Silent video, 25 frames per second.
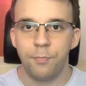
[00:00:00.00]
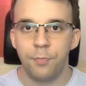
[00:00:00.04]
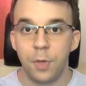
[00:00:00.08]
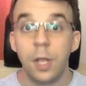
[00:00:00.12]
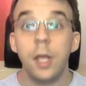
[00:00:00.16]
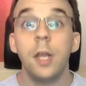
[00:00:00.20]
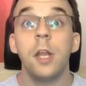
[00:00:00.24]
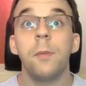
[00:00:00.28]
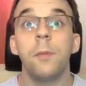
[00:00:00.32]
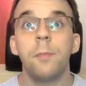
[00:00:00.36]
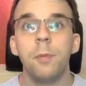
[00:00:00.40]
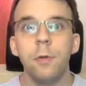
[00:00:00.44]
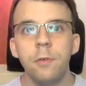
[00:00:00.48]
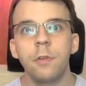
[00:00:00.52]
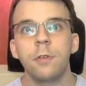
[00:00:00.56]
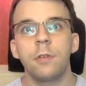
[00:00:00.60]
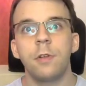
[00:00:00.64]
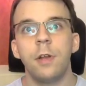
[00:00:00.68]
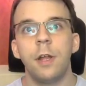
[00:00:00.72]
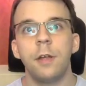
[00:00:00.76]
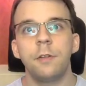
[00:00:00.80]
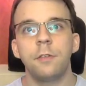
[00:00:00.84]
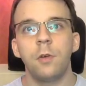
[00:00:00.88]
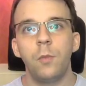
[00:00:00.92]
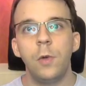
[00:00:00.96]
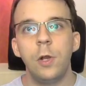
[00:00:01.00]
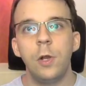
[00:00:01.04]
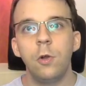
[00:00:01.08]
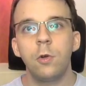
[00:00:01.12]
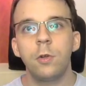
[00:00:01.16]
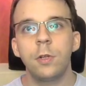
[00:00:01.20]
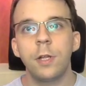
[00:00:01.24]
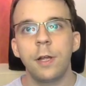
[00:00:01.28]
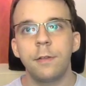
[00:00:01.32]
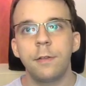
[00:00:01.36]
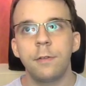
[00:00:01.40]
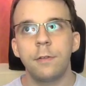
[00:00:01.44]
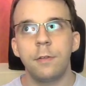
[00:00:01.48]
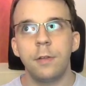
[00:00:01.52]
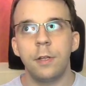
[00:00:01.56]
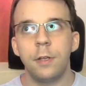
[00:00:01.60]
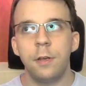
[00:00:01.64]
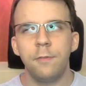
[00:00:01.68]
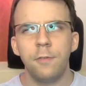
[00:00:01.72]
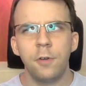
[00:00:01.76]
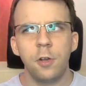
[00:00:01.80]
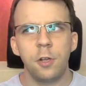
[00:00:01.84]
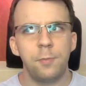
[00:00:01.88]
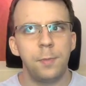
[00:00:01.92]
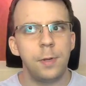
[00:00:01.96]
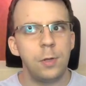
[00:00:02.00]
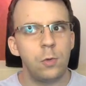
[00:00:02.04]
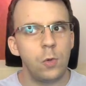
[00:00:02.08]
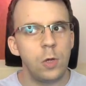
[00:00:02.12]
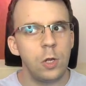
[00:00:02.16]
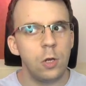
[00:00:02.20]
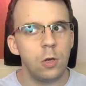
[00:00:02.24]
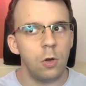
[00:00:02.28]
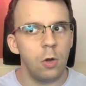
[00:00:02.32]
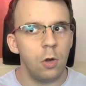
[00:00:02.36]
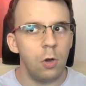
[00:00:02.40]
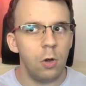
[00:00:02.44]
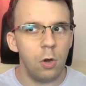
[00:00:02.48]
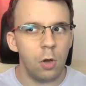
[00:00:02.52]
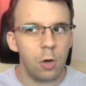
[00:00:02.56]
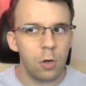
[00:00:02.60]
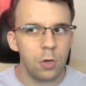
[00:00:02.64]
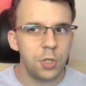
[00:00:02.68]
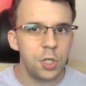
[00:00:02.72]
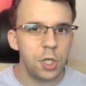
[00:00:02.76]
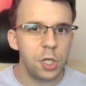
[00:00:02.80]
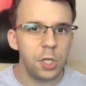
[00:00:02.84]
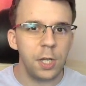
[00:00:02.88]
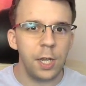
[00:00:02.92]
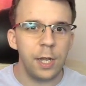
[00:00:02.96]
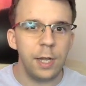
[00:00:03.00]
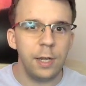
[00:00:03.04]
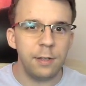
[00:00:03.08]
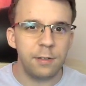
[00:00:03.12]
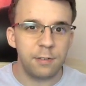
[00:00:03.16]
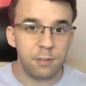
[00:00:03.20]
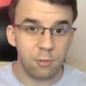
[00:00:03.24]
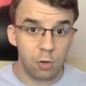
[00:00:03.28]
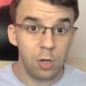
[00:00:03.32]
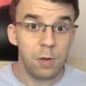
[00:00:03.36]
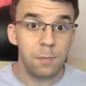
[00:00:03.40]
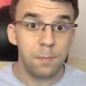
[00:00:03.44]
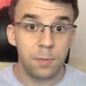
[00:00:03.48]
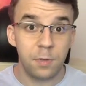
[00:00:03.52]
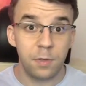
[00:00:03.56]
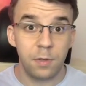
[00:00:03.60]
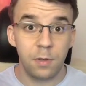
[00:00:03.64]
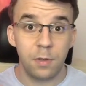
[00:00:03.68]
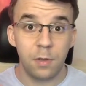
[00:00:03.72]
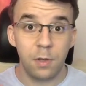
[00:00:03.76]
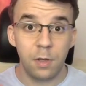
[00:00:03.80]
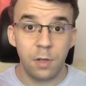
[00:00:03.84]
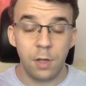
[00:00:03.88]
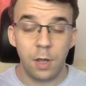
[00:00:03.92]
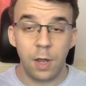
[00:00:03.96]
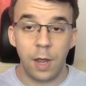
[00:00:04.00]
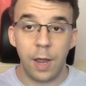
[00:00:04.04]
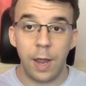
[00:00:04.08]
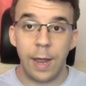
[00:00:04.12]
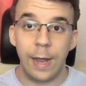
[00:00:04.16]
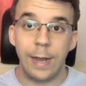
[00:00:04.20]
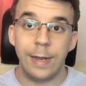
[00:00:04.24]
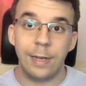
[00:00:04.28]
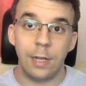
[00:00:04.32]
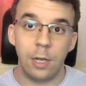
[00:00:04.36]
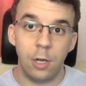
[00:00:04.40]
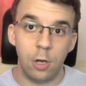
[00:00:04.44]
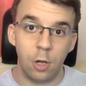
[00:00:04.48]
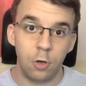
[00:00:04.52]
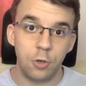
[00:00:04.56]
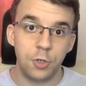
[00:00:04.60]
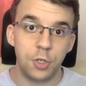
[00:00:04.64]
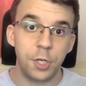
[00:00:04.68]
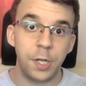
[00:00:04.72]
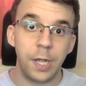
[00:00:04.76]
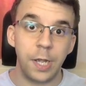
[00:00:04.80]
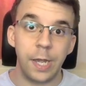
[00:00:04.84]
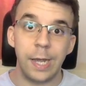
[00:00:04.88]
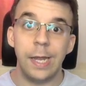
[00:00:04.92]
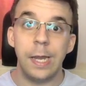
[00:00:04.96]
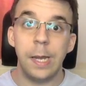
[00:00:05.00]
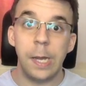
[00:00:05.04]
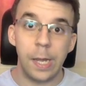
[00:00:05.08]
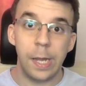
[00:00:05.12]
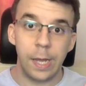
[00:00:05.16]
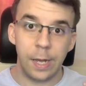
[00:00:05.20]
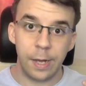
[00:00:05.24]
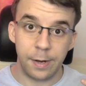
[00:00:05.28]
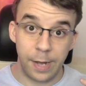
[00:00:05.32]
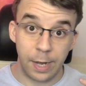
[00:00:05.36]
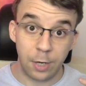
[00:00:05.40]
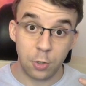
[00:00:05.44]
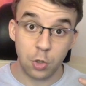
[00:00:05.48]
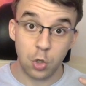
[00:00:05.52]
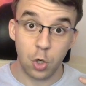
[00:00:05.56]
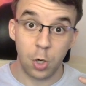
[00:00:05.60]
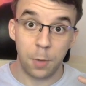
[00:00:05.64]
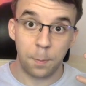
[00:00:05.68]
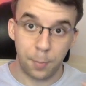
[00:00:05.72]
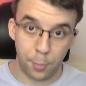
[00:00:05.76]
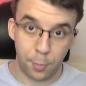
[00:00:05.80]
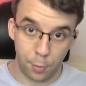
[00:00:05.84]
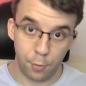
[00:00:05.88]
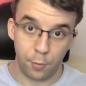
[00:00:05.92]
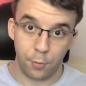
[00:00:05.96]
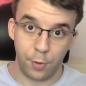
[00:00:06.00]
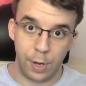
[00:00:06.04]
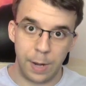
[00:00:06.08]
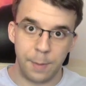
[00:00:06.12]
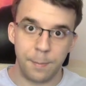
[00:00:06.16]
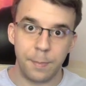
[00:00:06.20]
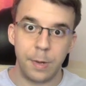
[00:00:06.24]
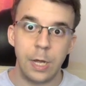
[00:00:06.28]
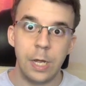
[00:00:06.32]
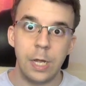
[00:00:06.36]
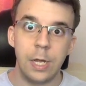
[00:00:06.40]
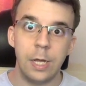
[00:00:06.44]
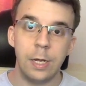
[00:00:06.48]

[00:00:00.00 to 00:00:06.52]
In our previous lesson, we looked at the difference between launching a script and launching a, an actual program